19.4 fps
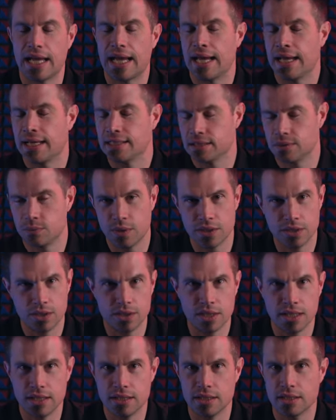as and when they're
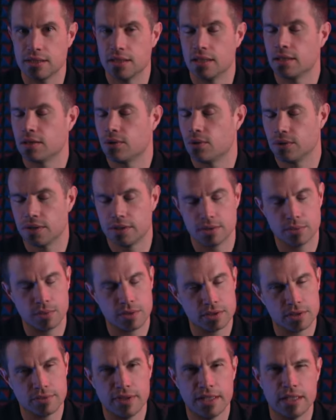needed according to
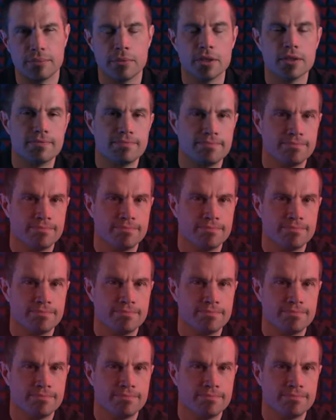what's available.